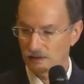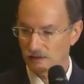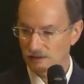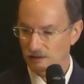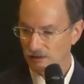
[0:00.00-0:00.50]

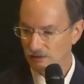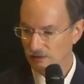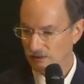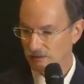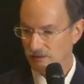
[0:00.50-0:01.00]
Here's
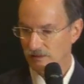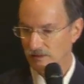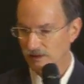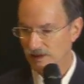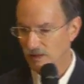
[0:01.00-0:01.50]
another
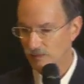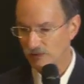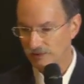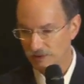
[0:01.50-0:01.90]
example.